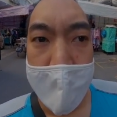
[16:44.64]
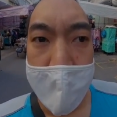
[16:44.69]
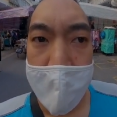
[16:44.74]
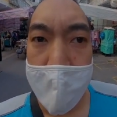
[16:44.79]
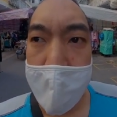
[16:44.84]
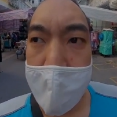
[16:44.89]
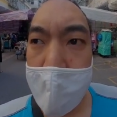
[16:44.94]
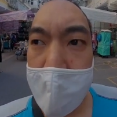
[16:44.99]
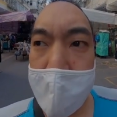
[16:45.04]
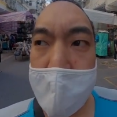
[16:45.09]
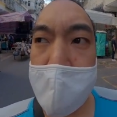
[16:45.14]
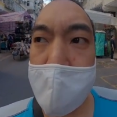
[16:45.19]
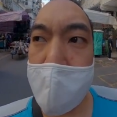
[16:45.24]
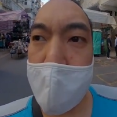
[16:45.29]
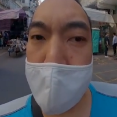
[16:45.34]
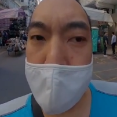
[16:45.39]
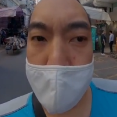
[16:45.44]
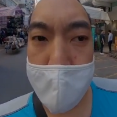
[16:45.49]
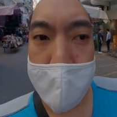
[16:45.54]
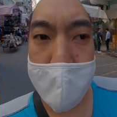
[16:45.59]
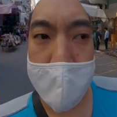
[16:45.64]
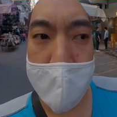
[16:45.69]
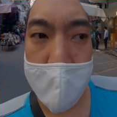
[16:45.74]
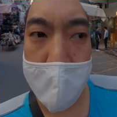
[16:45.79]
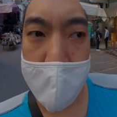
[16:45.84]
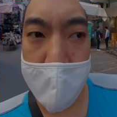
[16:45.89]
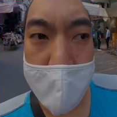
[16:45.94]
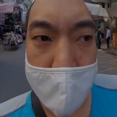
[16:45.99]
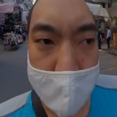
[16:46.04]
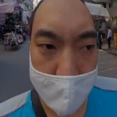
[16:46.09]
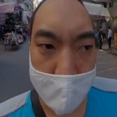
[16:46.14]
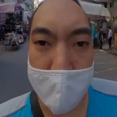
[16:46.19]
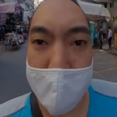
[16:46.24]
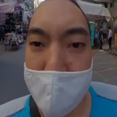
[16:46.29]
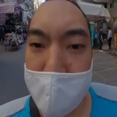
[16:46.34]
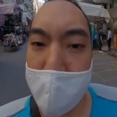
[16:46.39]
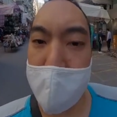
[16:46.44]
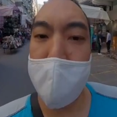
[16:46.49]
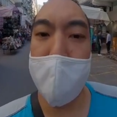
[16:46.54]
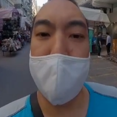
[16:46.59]
except it's got a
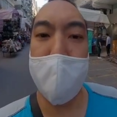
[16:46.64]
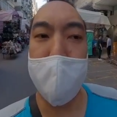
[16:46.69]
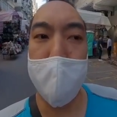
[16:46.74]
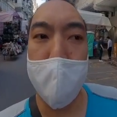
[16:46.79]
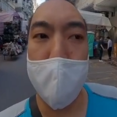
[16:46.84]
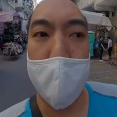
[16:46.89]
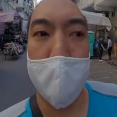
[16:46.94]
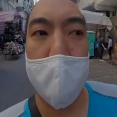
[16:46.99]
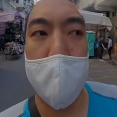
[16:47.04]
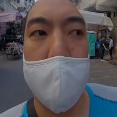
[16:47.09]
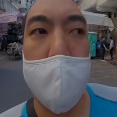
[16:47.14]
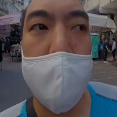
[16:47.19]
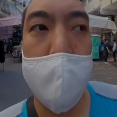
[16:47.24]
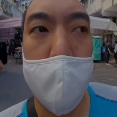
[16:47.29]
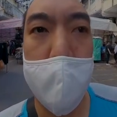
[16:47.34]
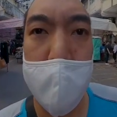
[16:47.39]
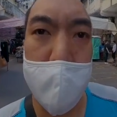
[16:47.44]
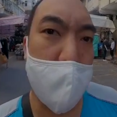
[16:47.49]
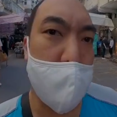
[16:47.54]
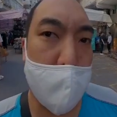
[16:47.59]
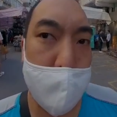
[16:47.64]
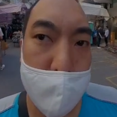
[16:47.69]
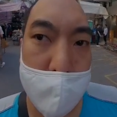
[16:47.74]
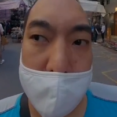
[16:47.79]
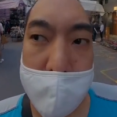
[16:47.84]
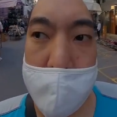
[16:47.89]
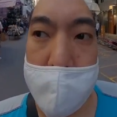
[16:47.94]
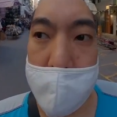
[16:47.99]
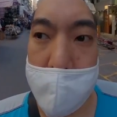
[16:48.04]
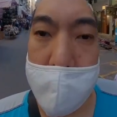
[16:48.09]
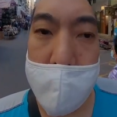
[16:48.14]
fatal flaw, or a couple actually.